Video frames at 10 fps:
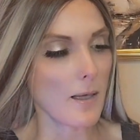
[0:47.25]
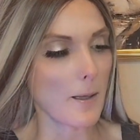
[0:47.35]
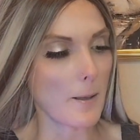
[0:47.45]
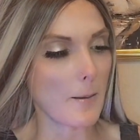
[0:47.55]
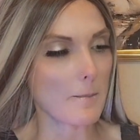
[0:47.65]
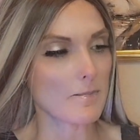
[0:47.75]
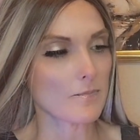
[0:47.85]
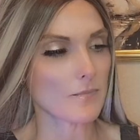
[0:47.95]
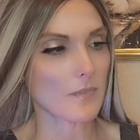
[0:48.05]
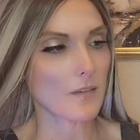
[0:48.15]

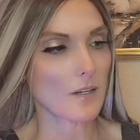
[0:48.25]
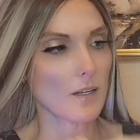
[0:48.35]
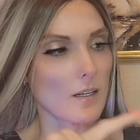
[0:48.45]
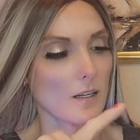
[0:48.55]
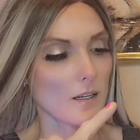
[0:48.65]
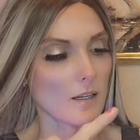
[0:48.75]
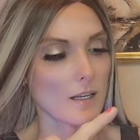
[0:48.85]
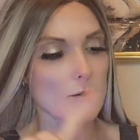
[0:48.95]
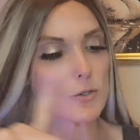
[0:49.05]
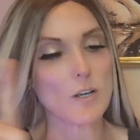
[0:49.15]

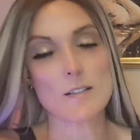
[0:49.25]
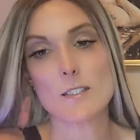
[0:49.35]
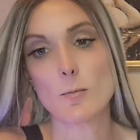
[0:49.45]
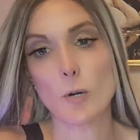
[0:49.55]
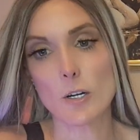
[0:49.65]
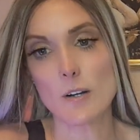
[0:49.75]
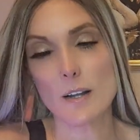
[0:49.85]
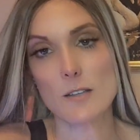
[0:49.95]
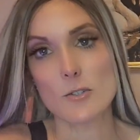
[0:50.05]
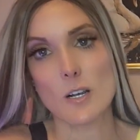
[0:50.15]
It draws the word
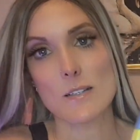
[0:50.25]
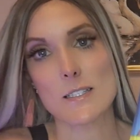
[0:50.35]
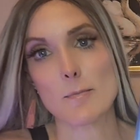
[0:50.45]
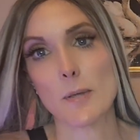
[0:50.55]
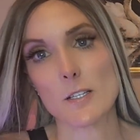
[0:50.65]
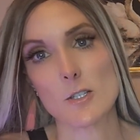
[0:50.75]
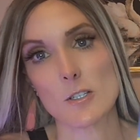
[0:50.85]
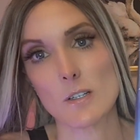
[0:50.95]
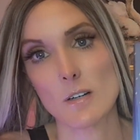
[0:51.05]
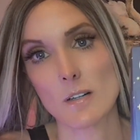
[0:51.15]
and draws the
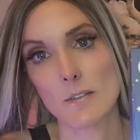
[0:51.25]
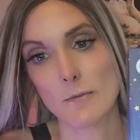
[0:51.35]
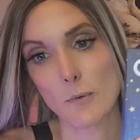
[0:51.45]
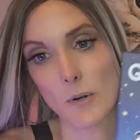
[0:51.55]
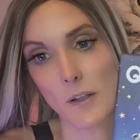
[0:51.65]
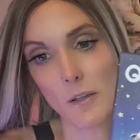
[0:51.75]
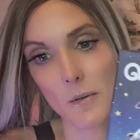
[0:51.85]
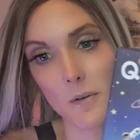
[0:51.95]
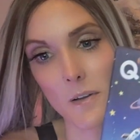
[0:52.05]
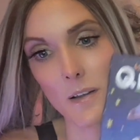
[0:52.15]
picture for
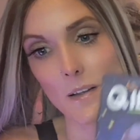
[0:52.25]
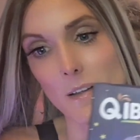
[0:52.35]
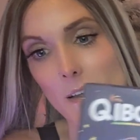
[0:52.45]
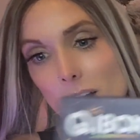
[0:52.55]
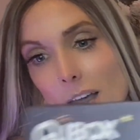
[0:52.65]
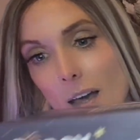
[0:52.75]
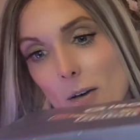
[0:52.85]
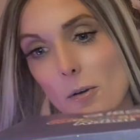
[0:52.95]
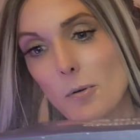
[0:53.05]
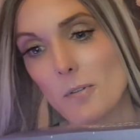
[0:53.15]
you.
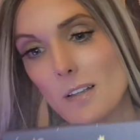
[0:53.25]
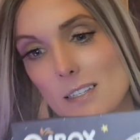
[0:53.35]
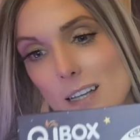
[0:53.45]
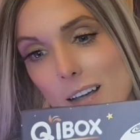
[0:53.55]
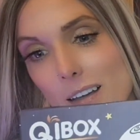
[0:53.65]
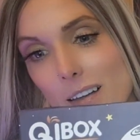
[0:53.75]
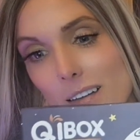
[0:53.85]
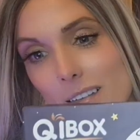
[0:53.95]
How cool is that?